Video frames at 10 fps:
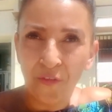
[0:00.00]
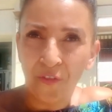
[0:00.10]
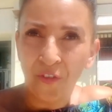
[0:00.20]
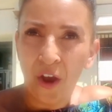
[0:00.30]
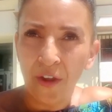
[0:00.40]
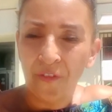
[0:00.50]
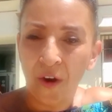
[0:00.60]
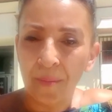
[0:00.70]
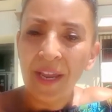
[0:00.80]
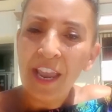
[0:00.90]
can fly
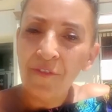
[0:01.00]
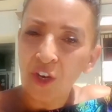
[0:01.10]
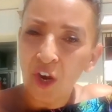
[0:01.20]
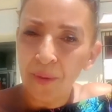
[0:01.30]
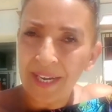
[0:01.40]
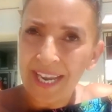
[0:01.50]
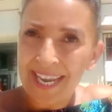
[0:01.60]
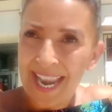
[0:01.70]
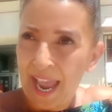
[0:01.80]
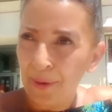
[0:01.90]
from if you're coming
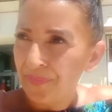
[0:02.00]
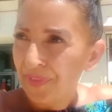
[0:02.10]
in now.